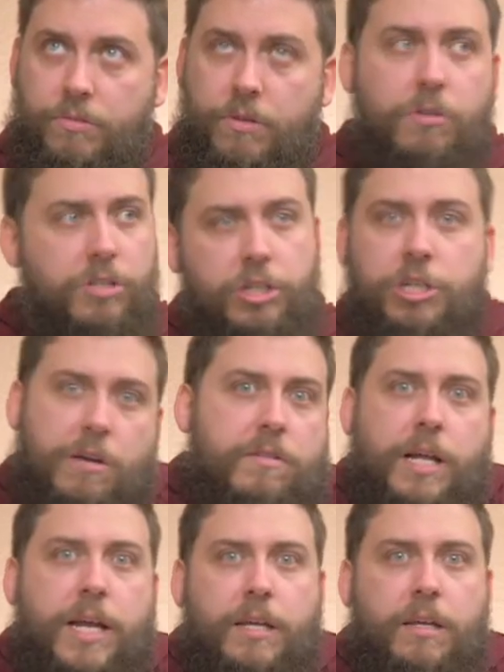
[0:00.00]
No, just share and
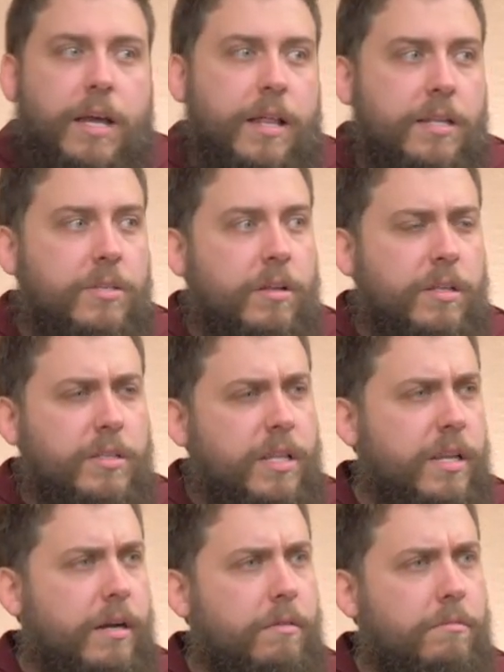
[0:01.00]
like. Yeah, that's all that's on
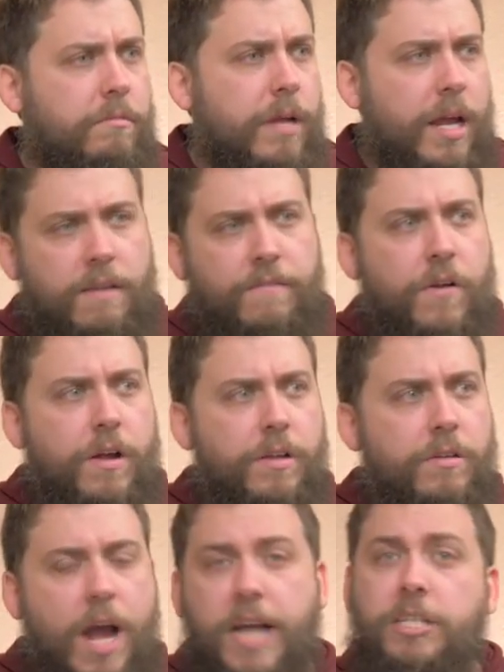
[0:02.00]
there. And if you're
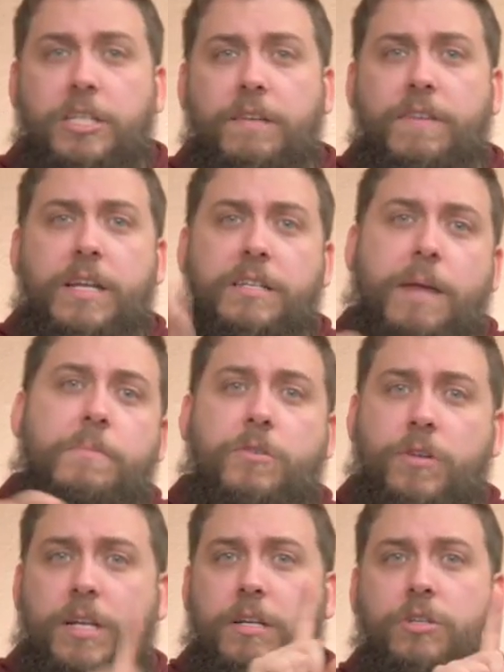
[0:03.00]
on IGTV, tap your
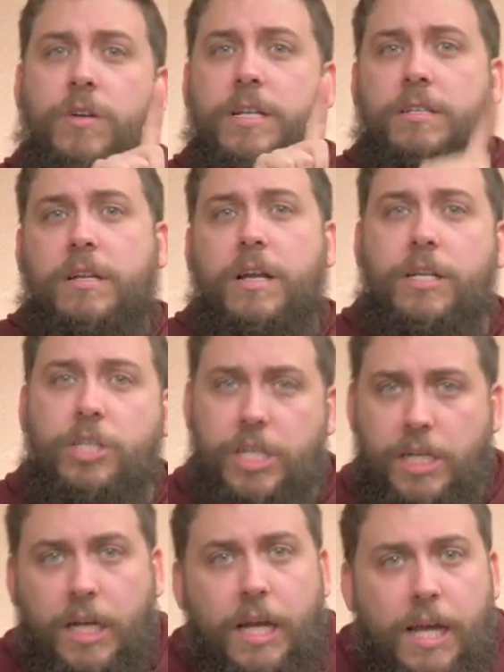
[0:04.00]
screen, join us on
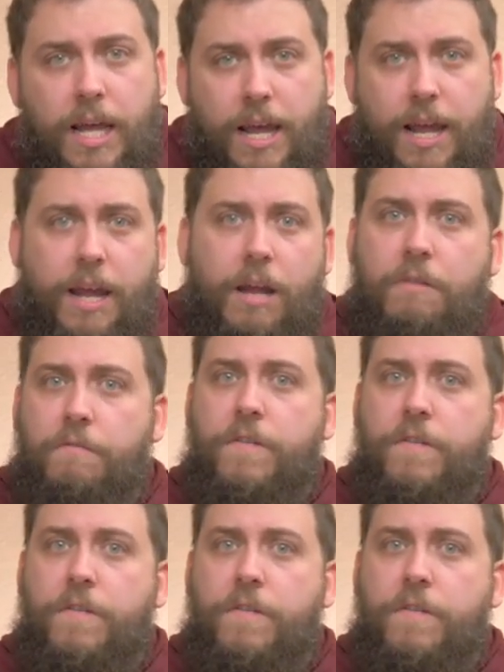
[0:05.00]
IG, and